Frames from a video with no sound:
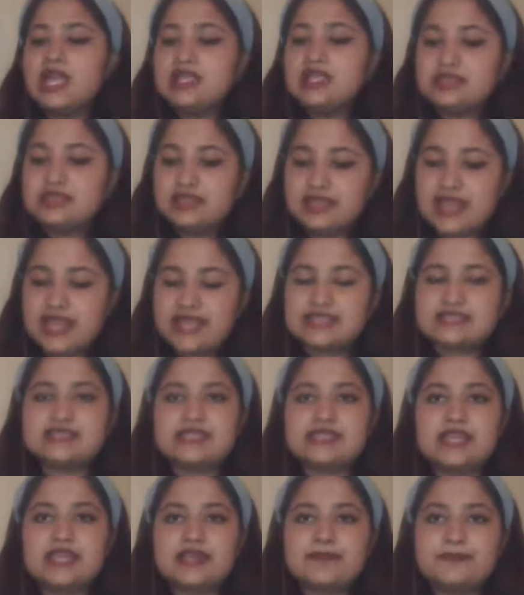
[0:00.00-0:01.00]
The next
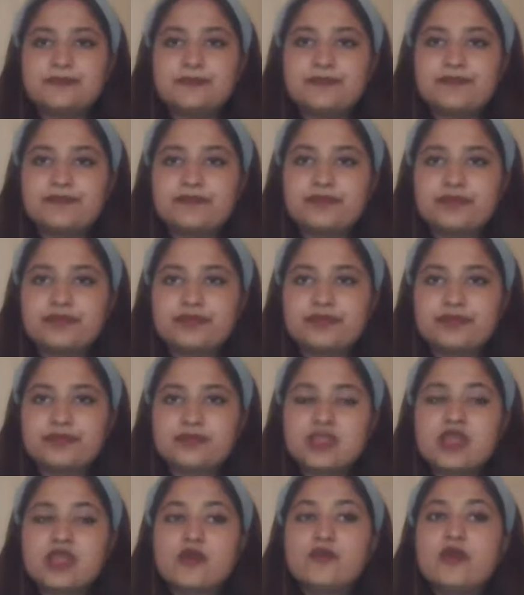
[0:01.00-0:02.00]
day,
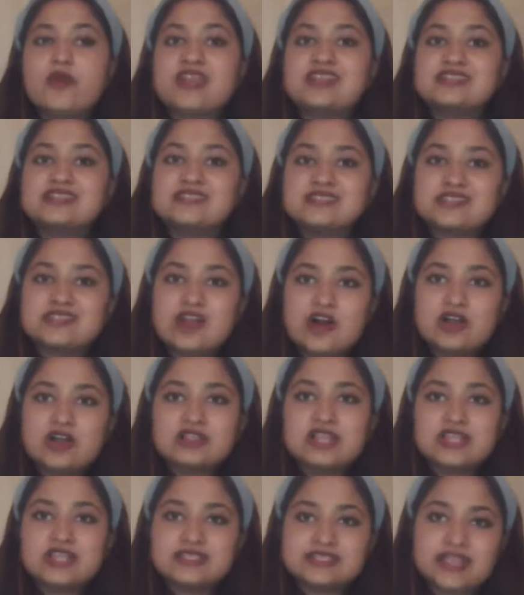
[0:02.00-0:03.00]
when he saw
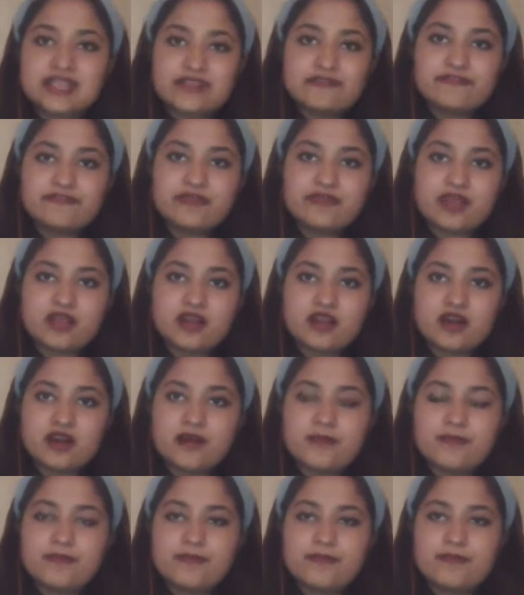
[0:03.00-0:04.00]
that same figure,
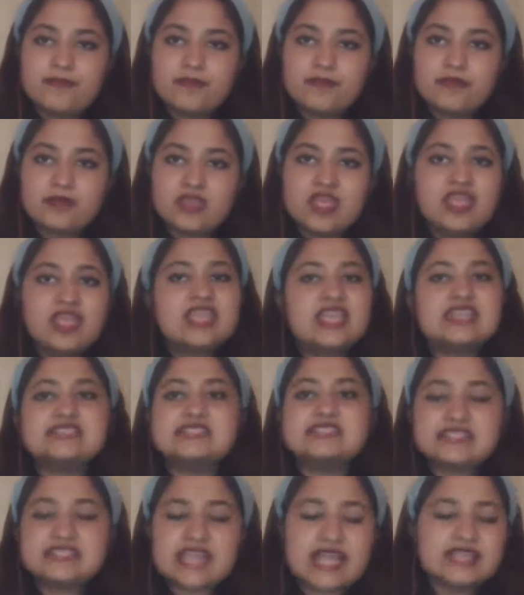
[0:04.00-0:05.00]
he
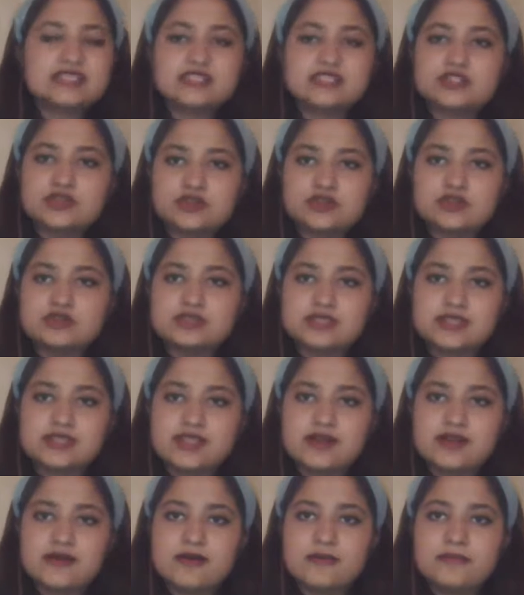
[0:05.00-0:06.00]
decided to go see
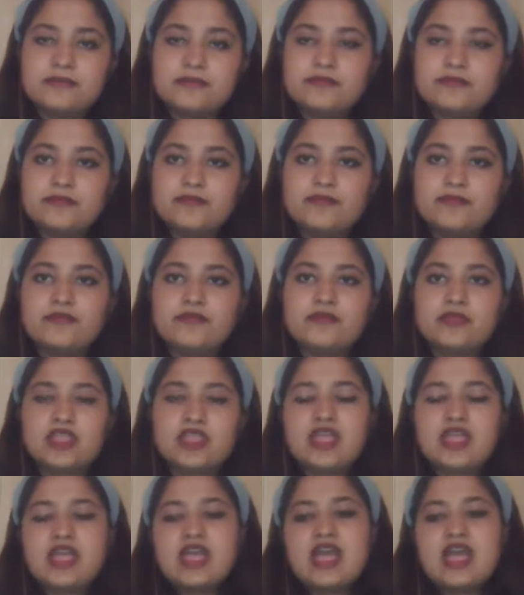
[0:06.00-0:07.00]
her.
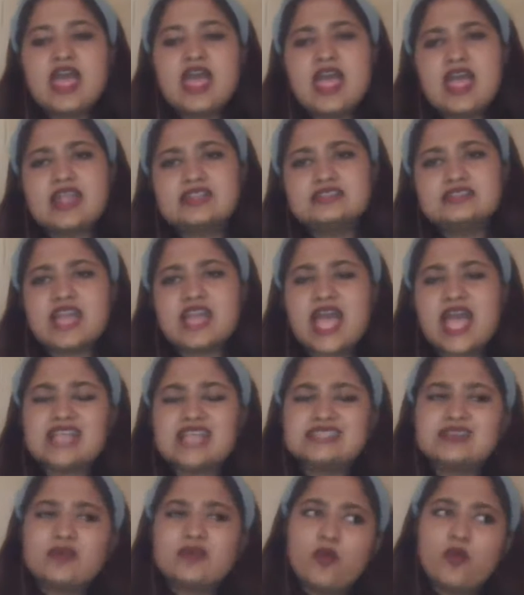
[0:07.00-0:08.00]
And as
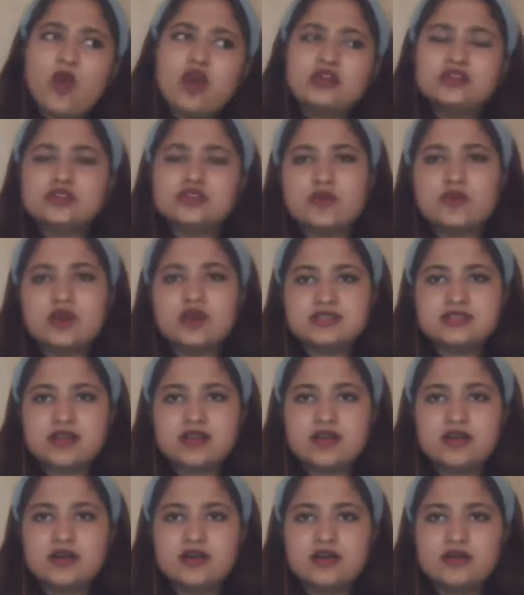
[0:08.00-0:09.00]
he walked towards
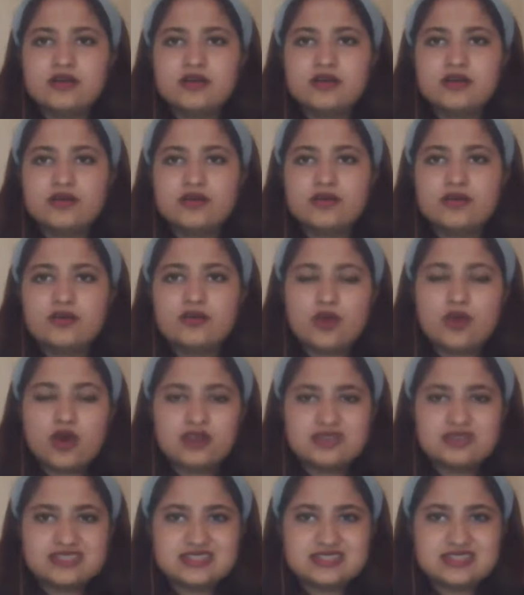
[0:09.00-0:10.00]
her,
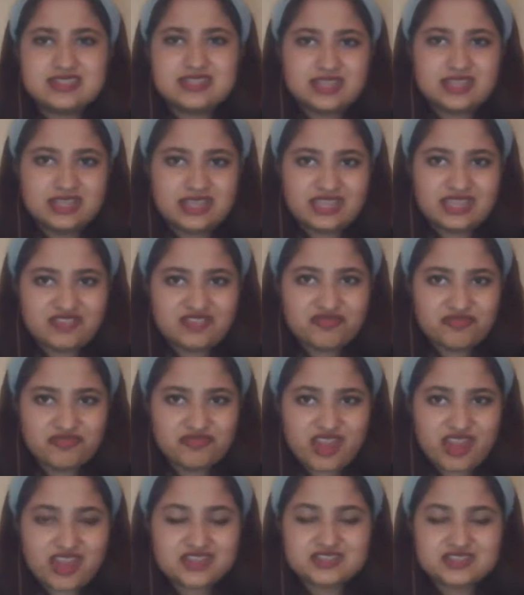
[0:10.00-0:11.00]
what he
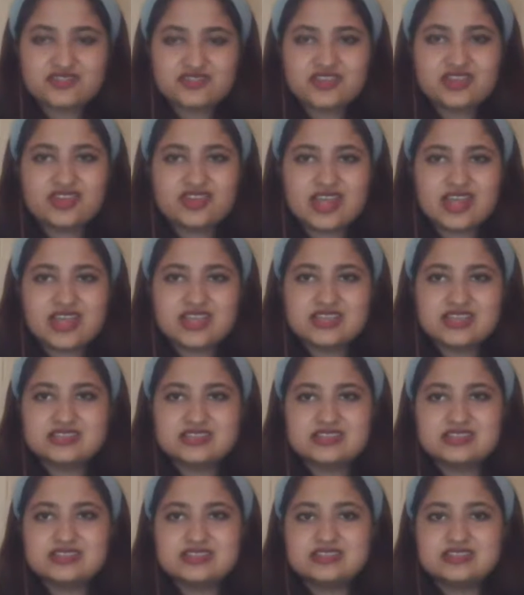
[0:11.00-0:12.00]
failed to
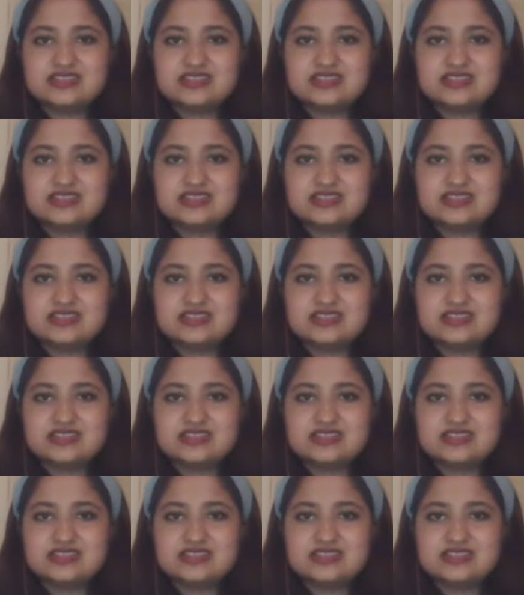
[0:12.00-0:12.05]
realize